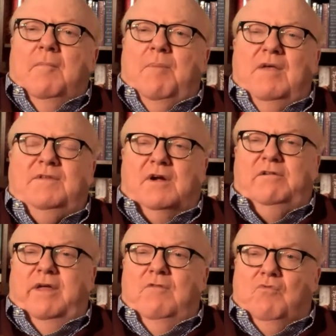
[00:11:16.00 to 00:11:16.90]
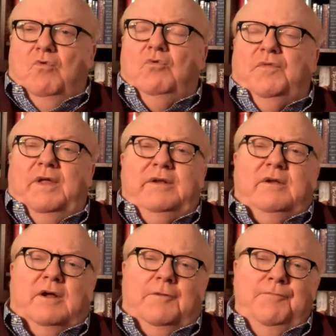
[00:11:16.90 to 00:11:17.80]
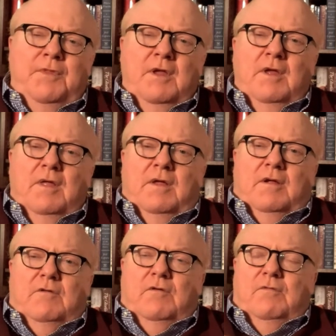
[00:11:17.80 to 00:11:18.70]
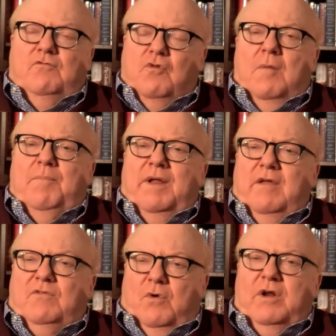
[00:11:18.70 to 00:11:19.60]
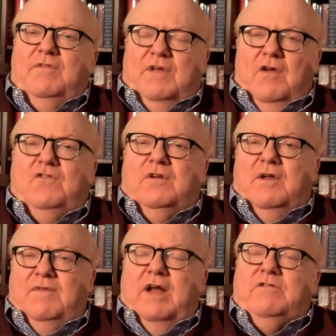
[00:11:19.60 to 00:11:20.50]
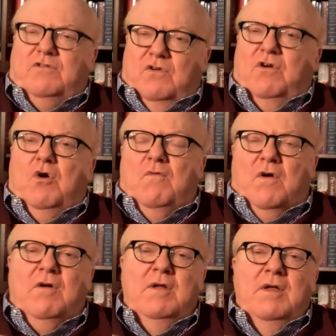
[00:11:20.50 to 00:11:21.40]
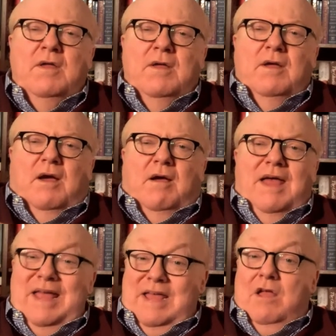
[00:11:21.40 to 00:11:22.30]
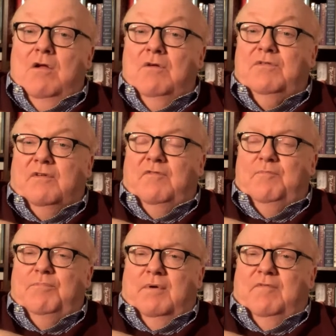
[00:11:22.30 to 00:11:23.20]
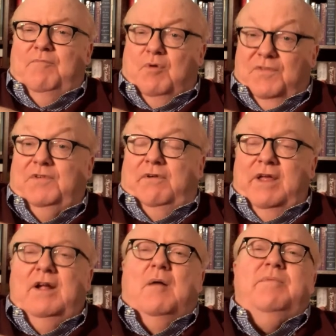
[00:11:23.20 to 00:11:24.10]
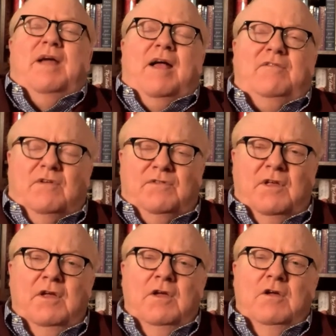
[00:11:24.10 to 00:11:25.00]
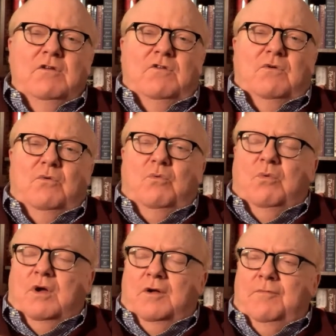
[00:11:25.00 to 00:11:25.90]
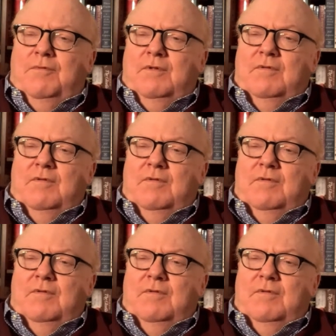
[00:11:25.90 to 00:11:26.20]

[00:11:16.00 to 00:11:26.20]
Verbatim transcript: uh, basically ruled that uh, uh, Trump and his organization have got to turn over uh, eight years of, of, personal income taxes to uh,